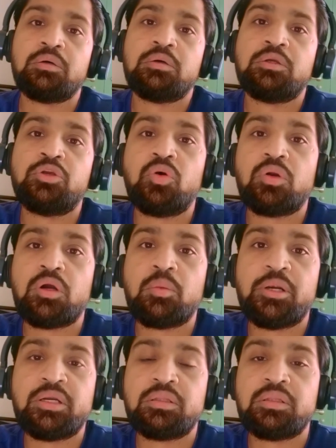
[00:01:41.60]
your
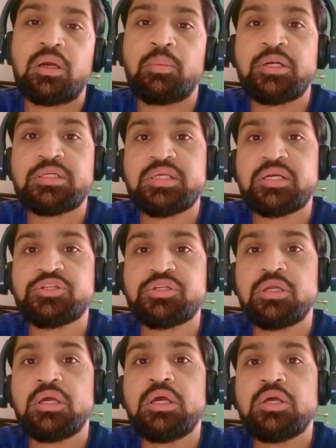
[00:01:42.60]
comment in the comment section
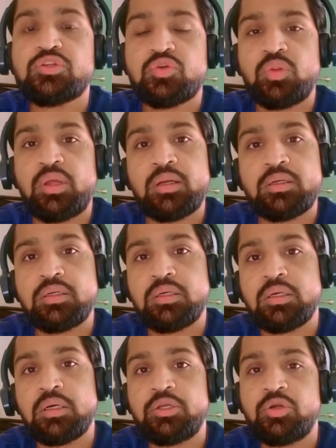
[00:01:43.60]
so that
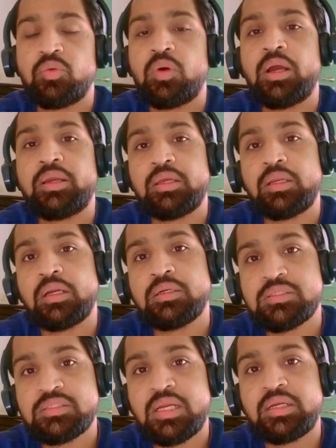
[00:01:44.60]
I can
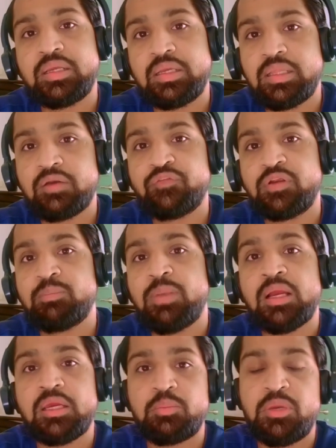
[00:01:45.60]
understand, take that
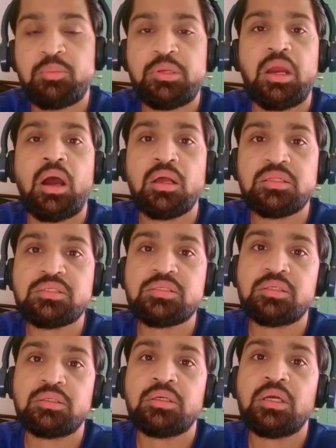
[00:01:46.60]
feedback, and maybe
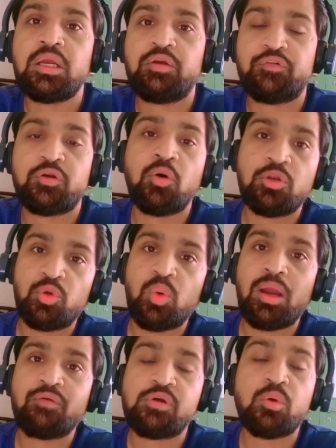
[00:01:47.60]
answer if at all you
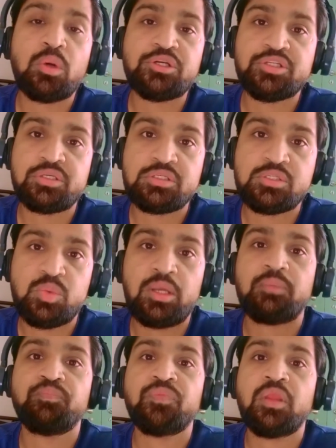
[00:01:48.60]
have a question as well.
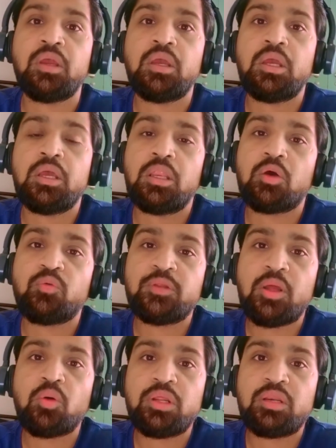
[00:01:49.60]
Now,
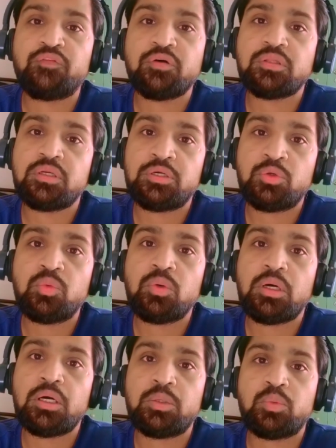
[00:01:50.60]
without any further ado,
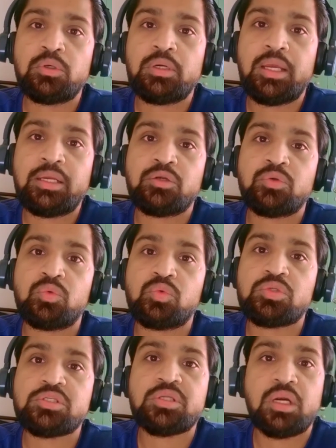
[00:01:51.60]
I would like to
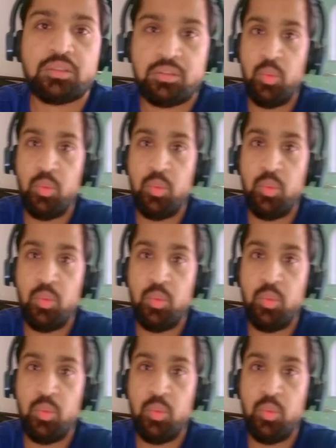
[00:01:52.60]
start the